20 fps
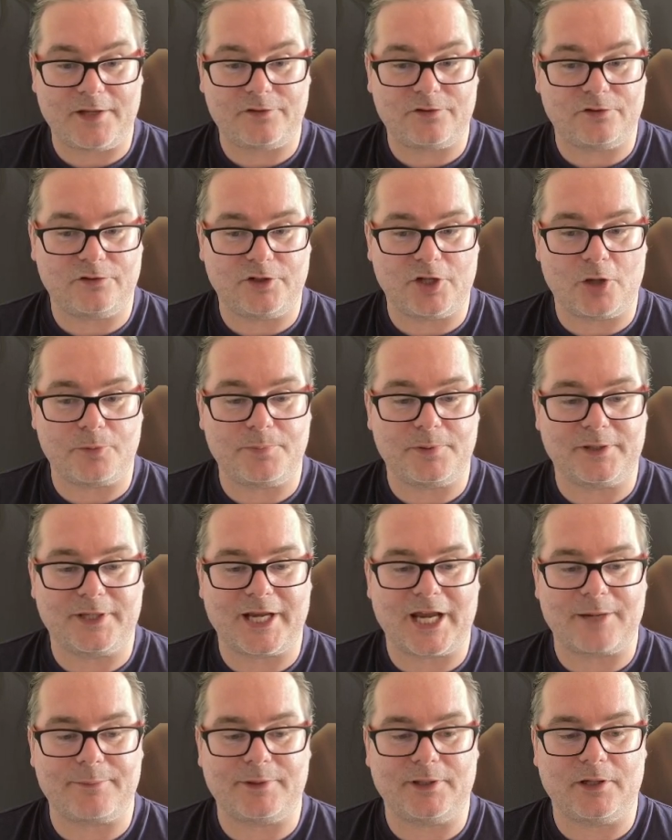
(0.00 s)
This is the open
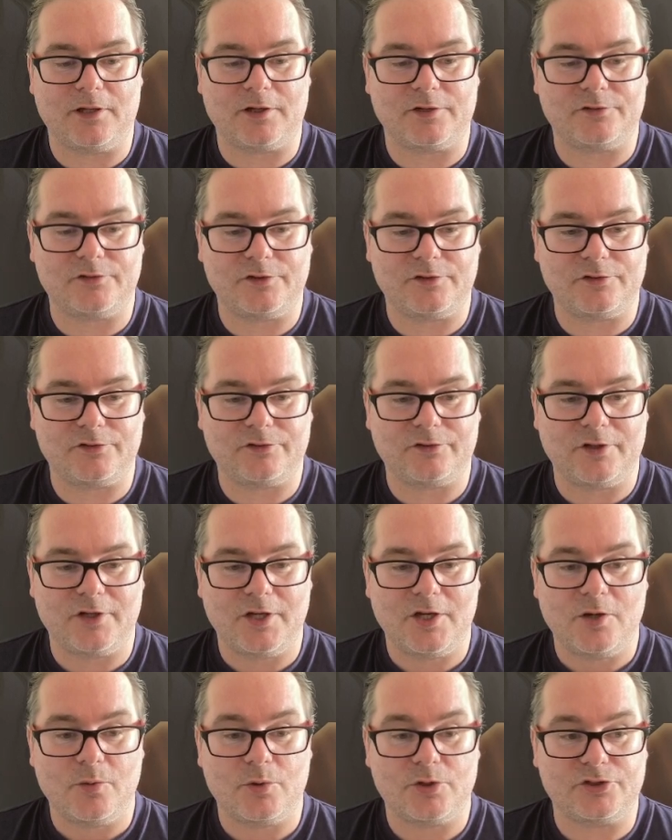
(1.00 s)
gaming license,
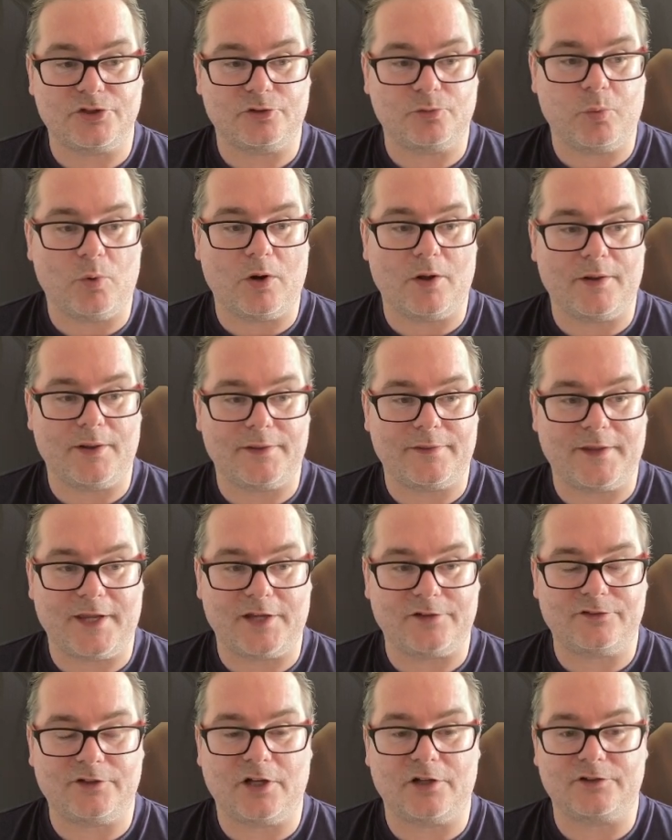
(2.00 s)
which is what the
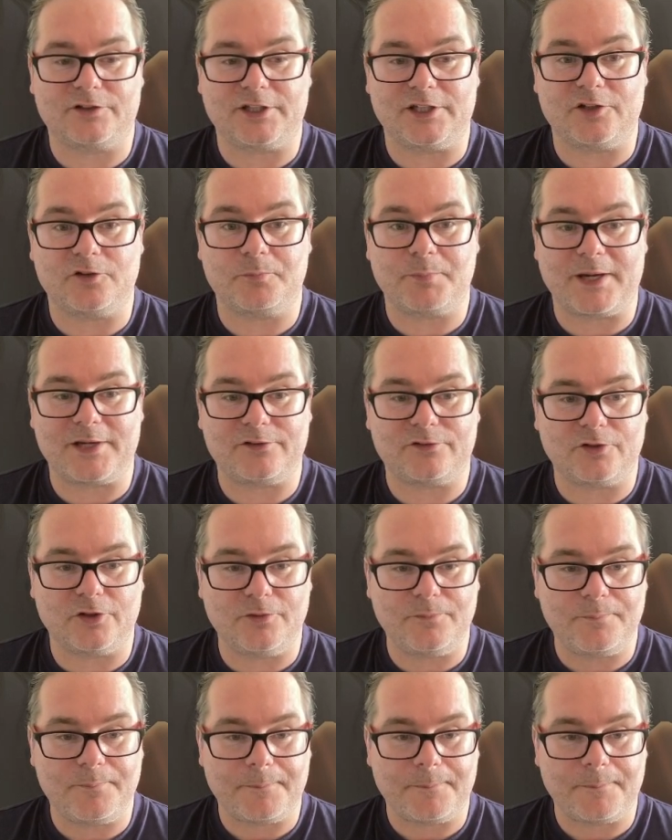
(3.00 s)
SRD is based on.